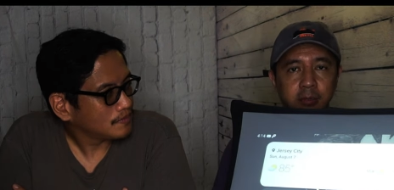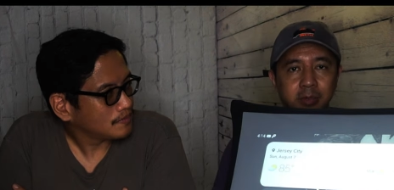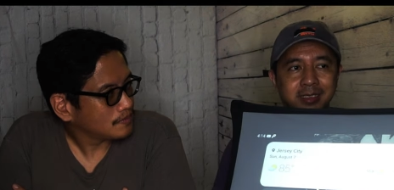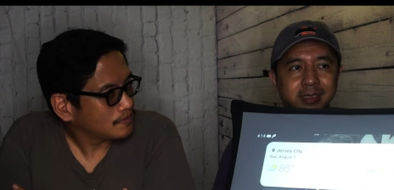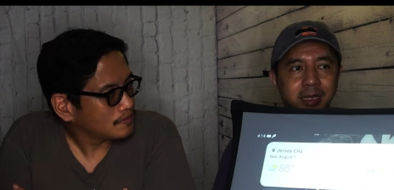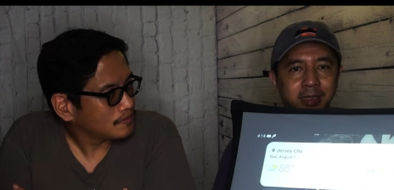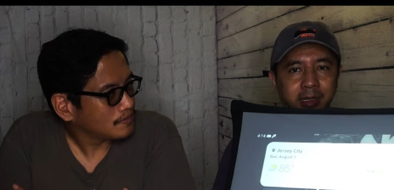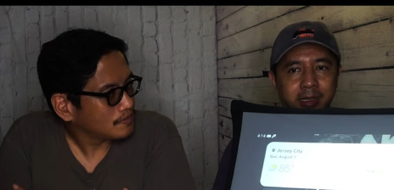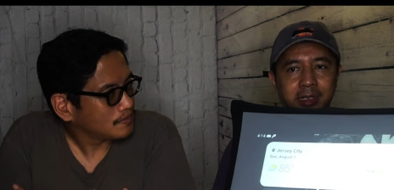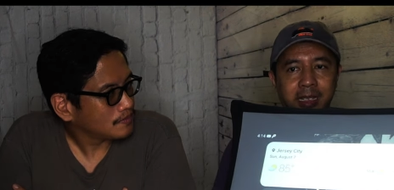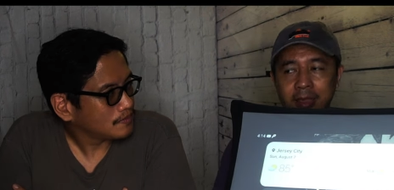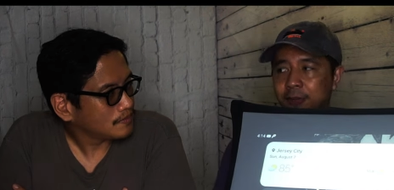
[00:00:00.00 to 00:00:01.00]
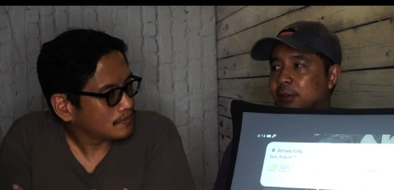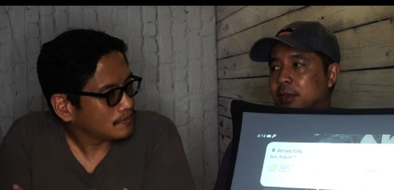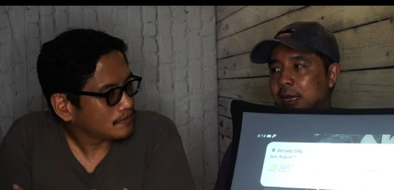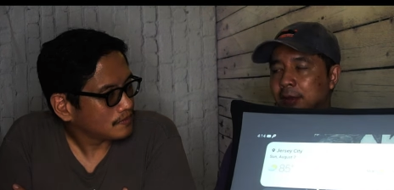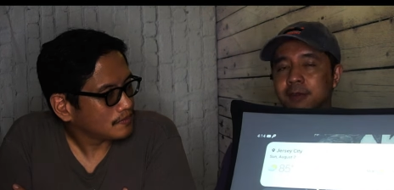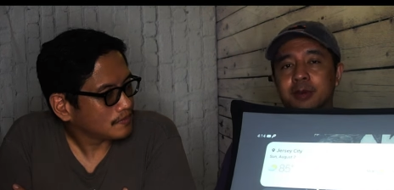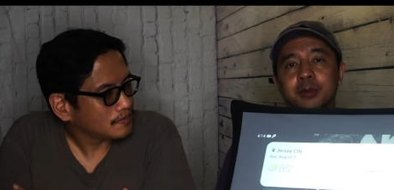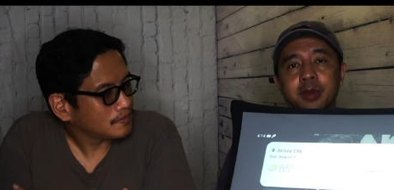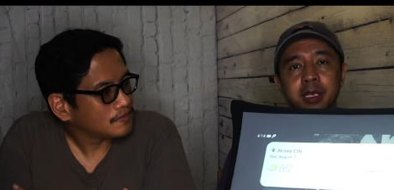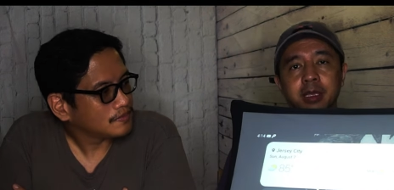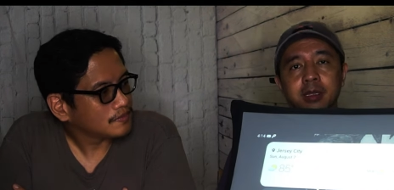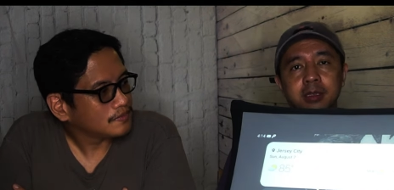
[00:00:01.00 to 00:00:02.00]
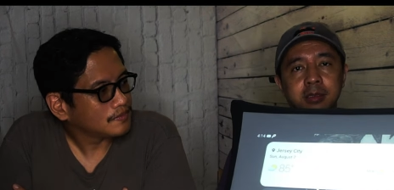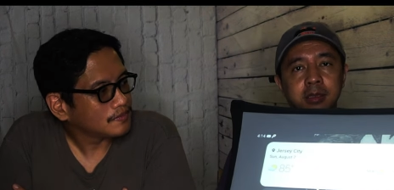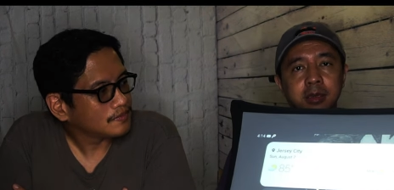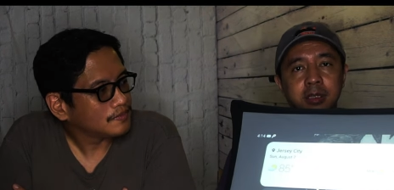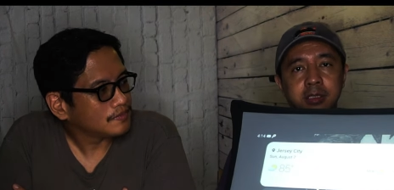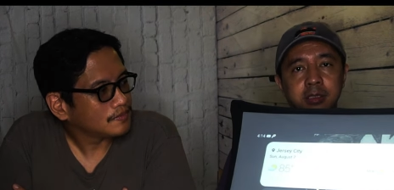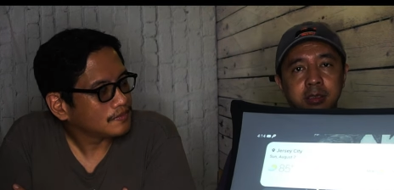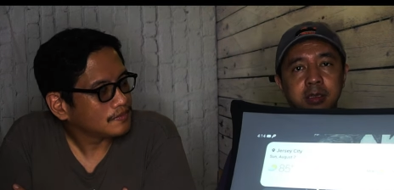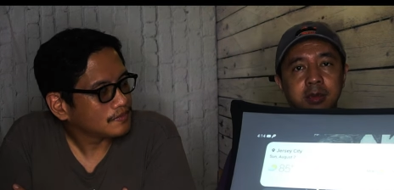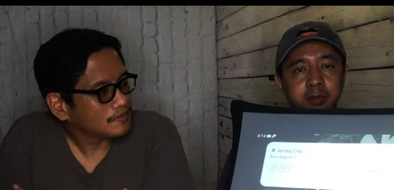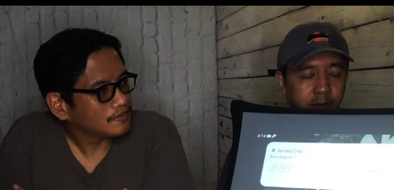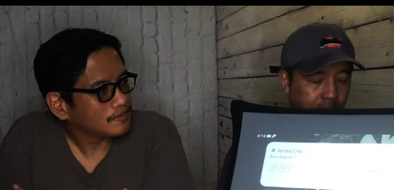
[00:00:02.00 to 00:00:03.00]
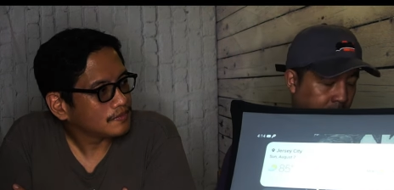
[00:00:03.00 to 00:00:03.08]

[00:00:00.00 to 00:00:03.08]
Speaker 1: But it's not like heavy, heavy weight, so it's good enough. It's